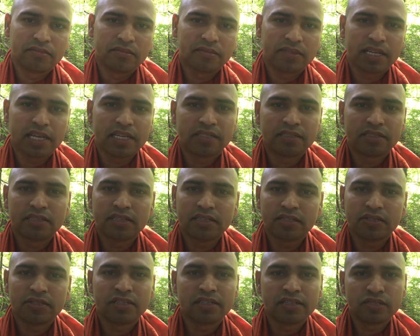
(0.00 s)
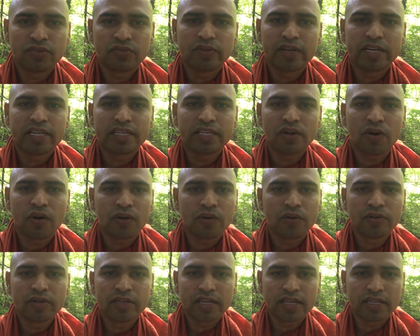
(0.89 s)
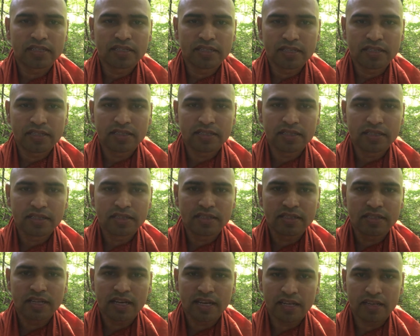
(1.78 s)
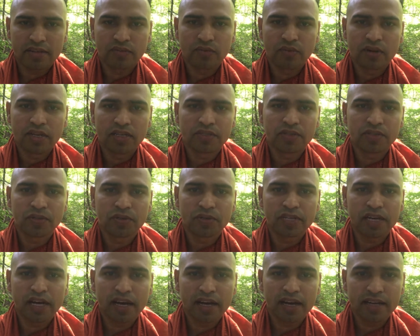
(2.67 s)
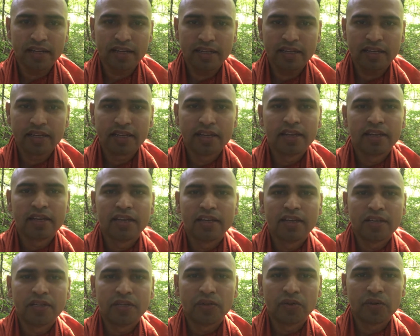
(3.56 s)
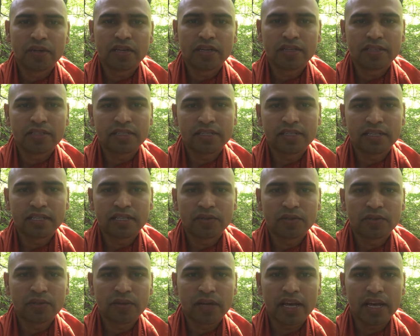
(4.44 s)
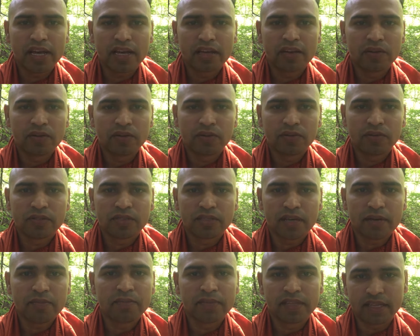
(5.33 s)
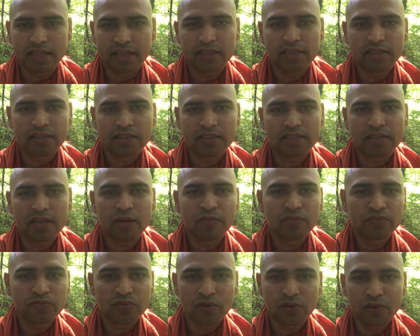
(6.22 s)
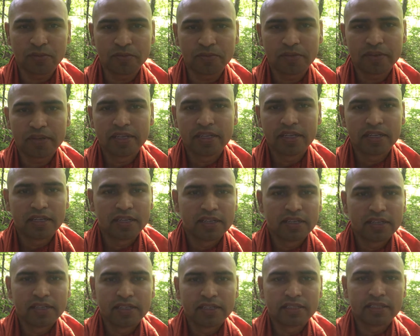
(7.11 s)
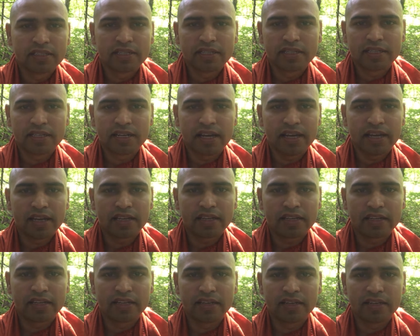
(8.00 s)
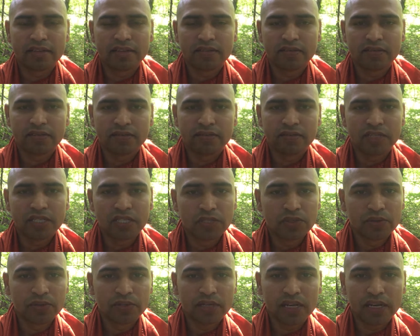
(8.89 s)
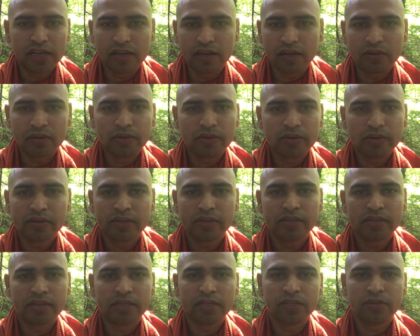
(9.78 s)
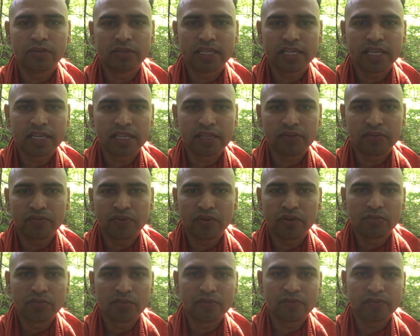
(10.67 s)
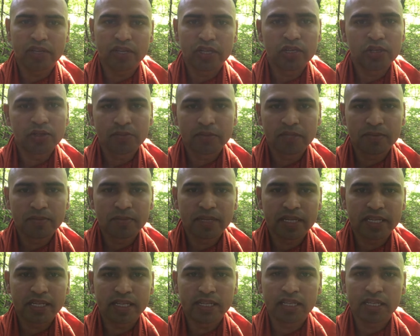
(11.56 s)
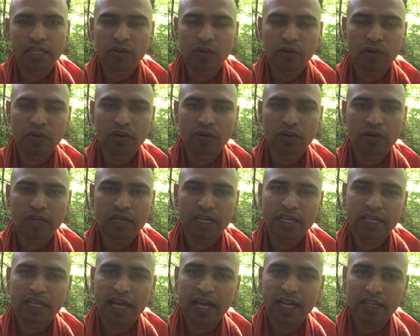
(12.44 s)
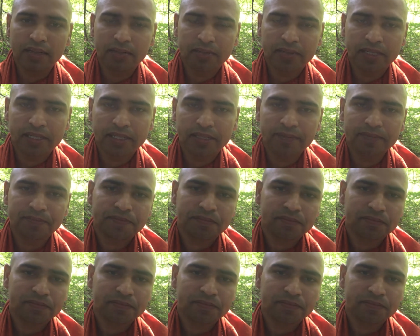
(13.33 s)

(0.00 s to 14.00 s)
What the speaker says: it's just this very own existence that once you die, you continue to hang on to something, some form, just like we do now. You take the form of a human being or an animal